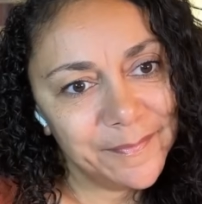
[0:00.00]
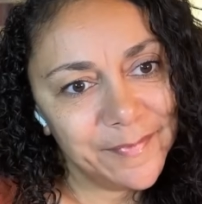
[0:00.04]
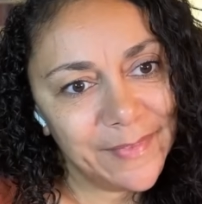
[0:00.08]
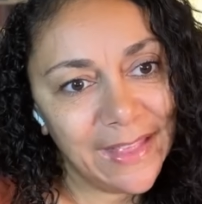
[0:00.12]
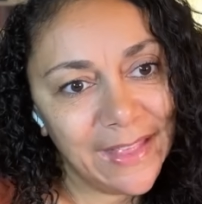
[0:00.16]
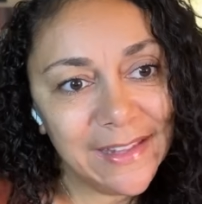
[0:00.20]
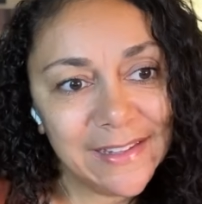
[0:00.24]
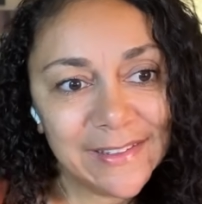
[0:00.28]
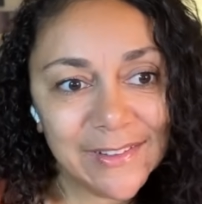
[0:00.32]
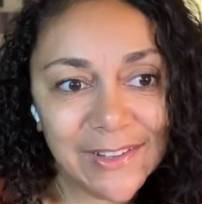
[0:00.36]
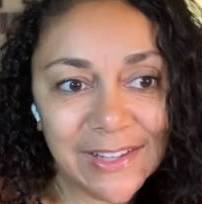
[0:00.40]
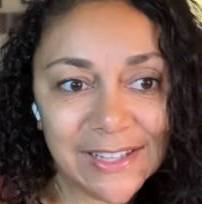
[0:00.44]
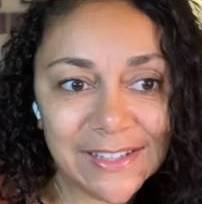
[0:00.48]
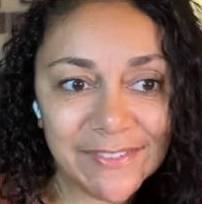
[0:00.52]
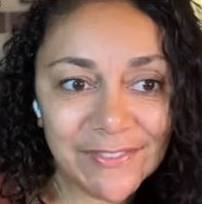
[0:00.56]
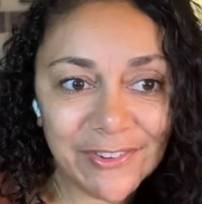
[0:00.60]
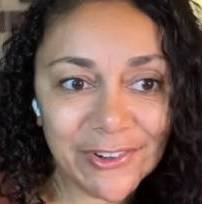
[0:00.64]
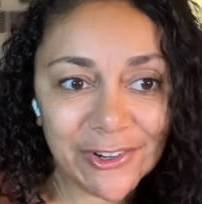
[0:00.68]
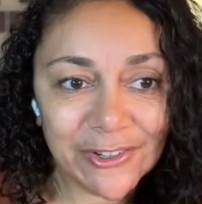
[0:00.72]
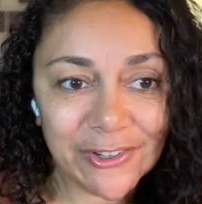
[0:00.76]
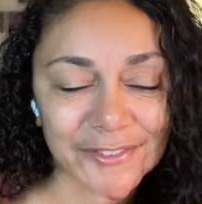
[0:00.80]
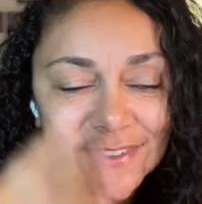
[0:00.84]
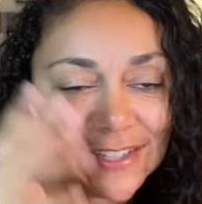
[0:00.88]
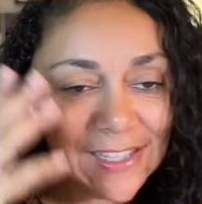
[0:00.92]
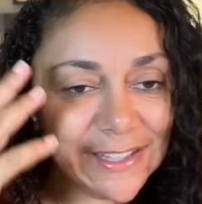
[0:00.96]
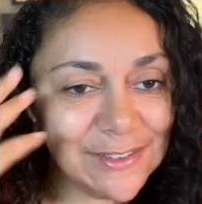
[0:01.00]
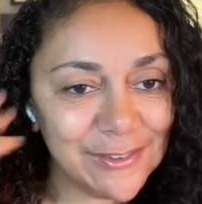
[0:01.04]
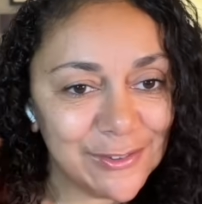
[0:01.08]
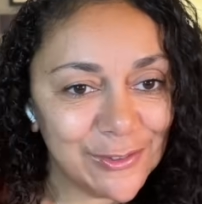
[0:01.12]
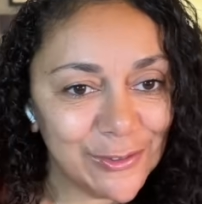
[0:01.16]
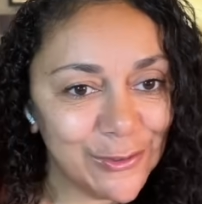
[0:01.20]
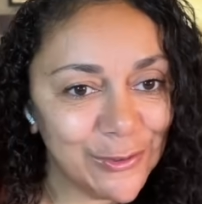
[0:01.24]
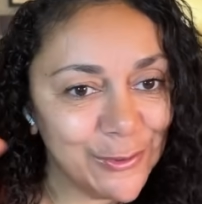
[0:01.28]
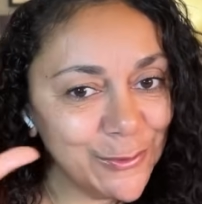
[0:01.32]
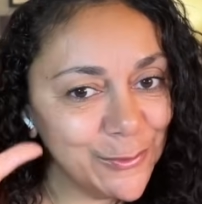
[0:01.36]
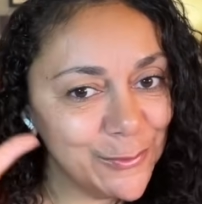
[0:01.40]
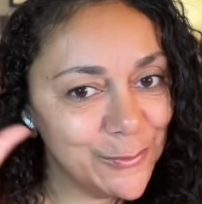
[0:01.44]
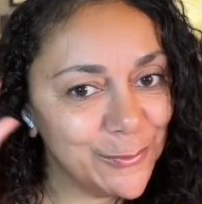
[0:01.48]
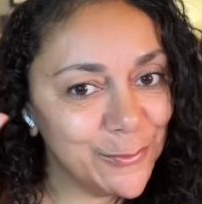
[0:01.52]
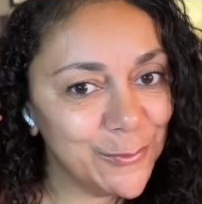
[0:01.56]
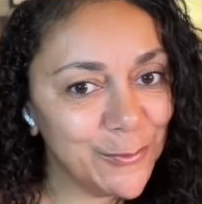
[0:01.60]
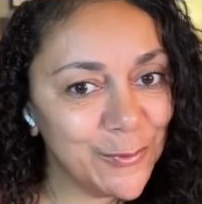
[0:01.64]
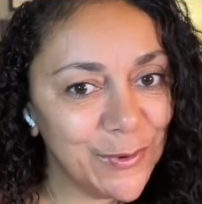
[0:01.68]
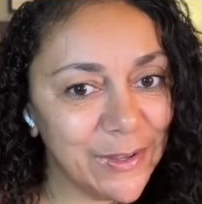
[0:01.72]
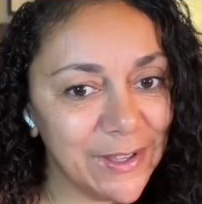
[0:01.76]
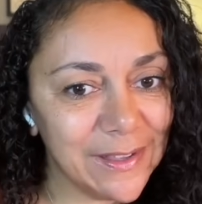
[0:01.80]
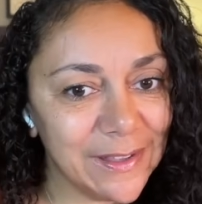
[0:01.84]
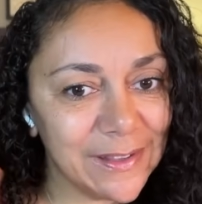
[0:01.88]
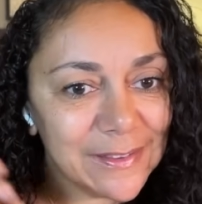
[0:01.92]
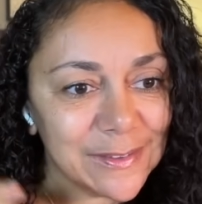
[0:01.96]
I love her tinsel
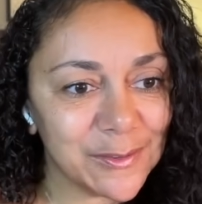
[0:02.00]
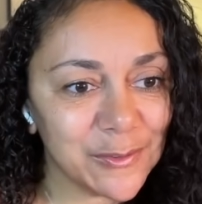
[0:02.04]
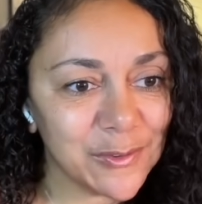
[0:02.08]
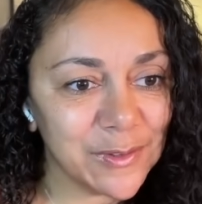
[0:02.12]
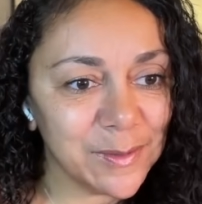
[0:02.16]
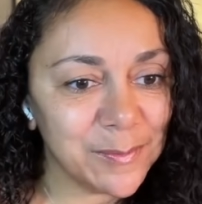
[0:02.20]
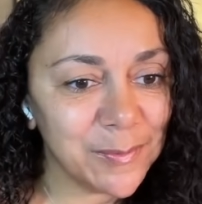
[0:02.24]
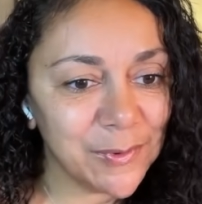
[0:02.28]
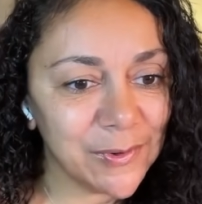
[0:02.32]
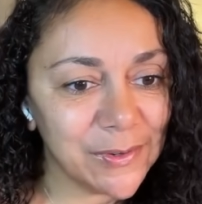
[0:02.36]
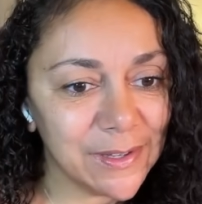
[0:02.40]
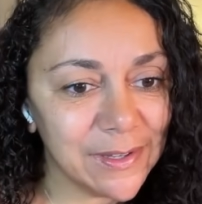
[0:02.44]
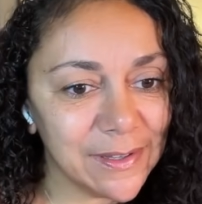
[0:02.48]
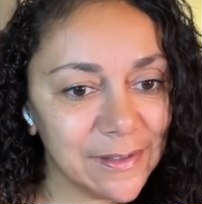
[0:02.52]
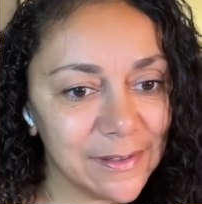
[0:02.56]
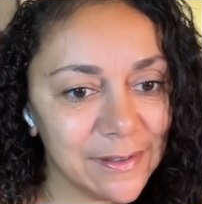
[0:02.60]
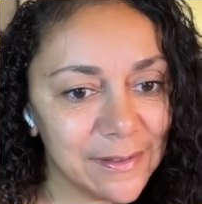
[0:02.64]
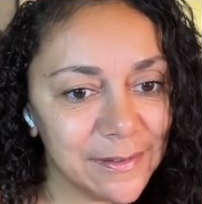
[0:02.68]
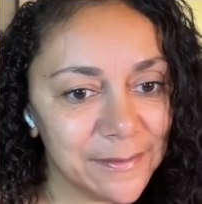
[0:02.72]
wig. It's really pretty.